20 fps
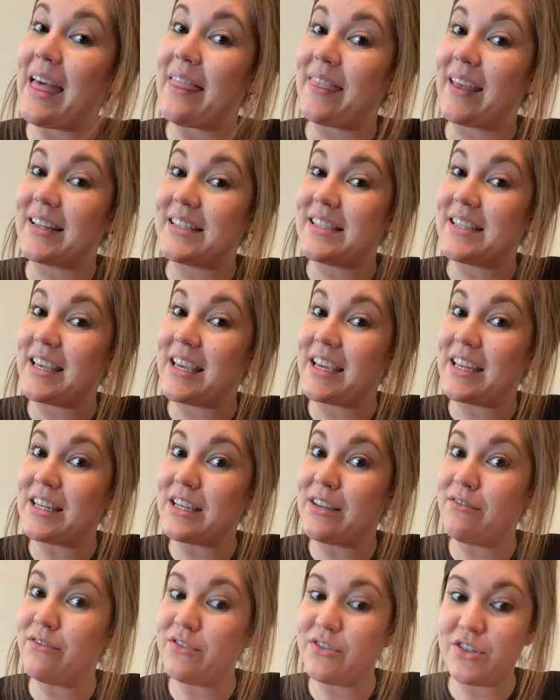That's the
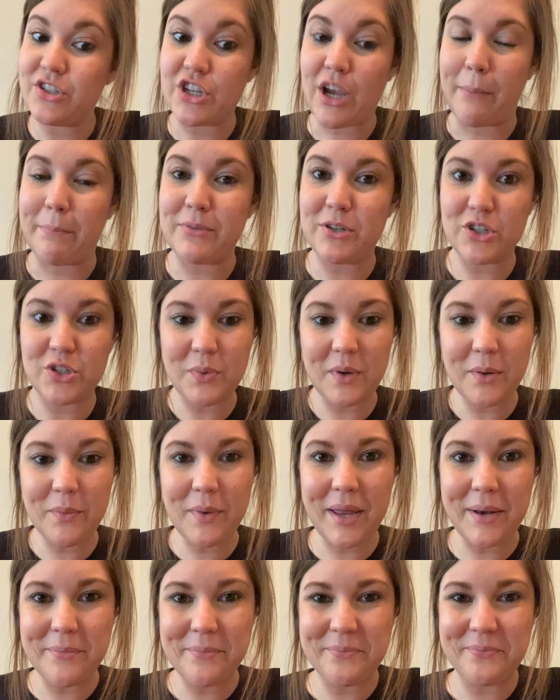end of chapter
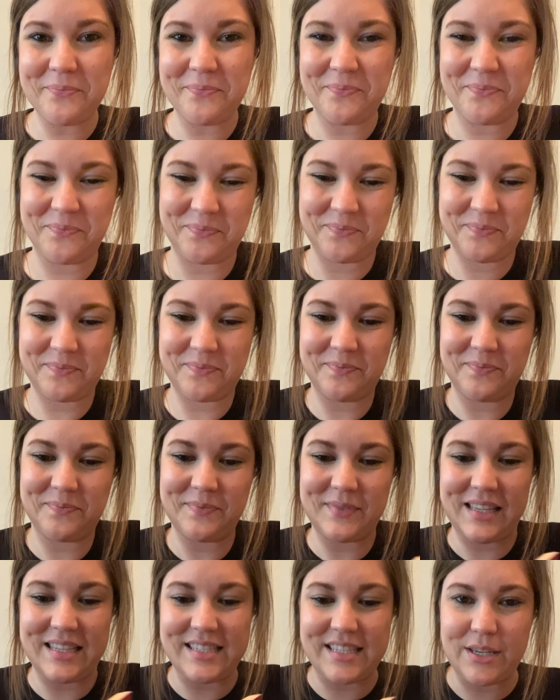21.
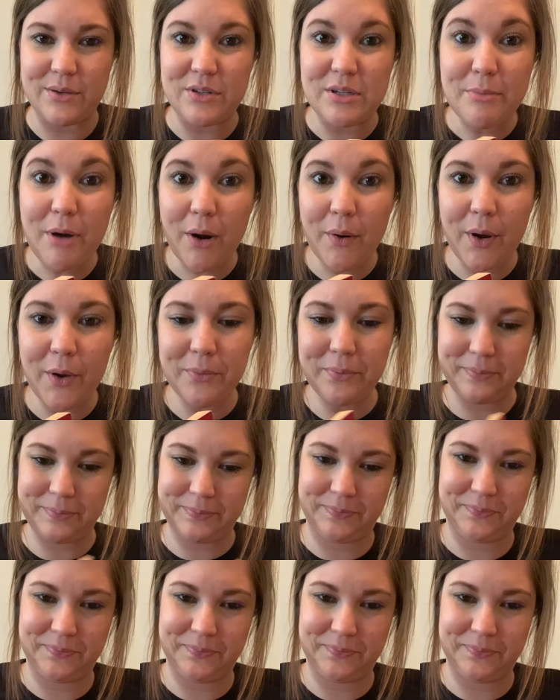See you tomorrow.